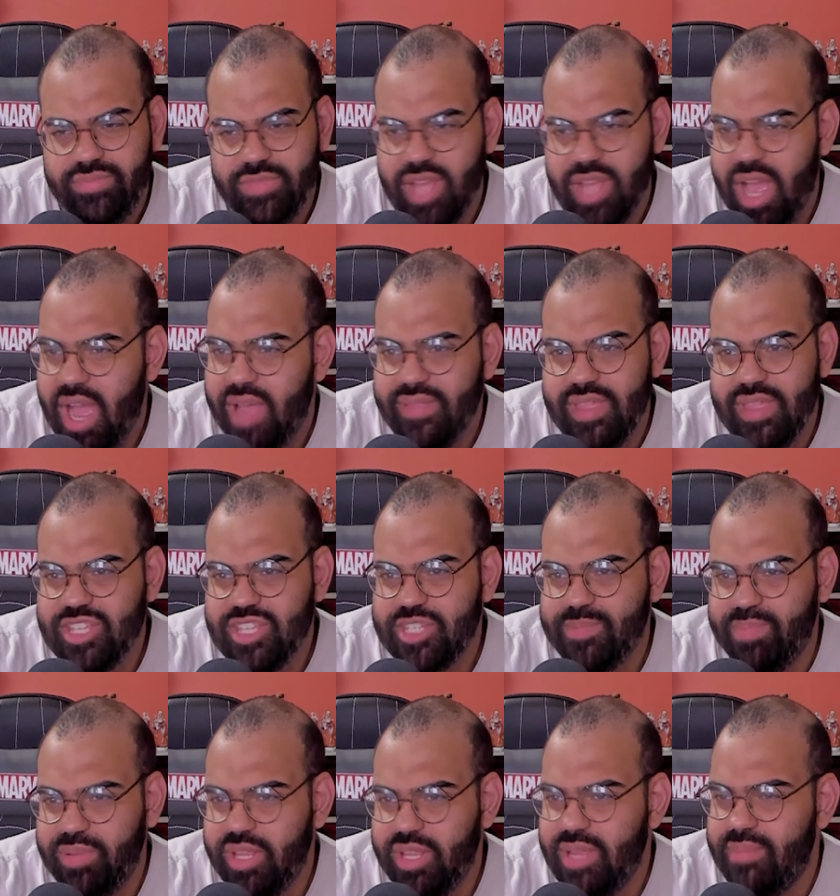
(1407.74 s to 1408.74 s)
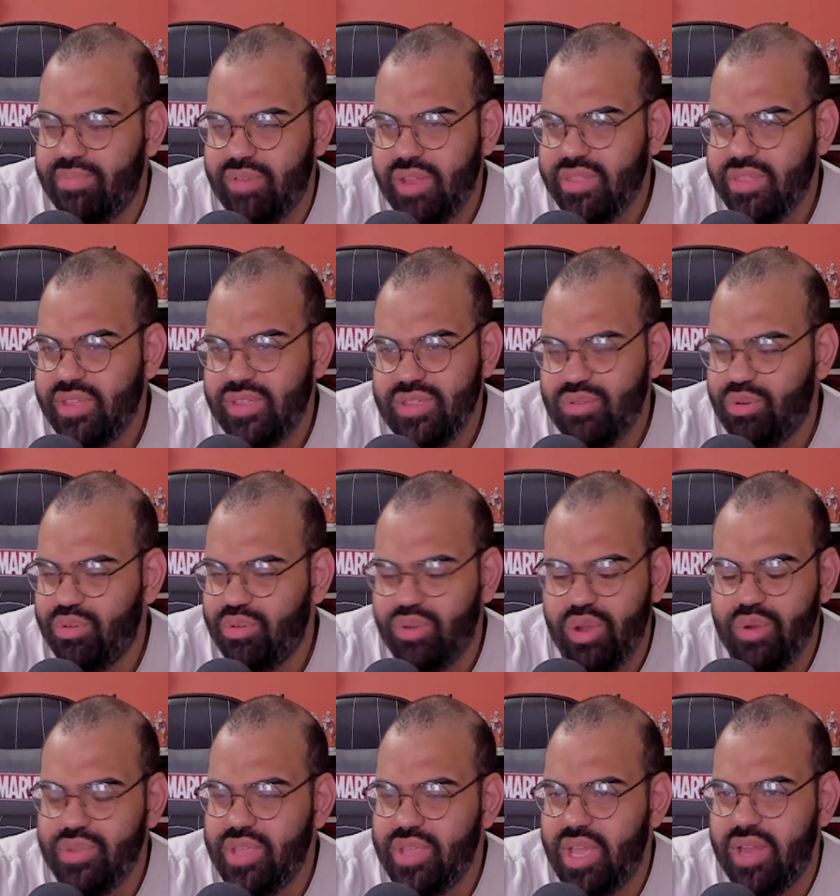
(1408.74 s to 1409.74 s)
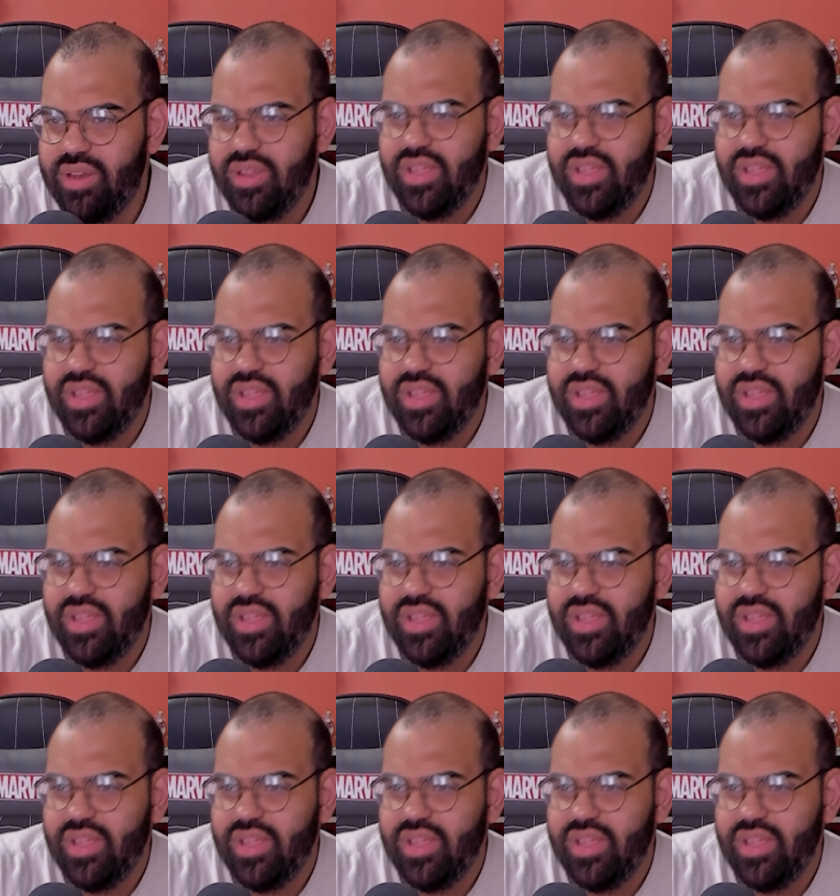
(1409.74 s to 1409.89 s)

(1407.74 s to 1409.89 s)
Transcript: Nah, they split, brother. You don't know yet.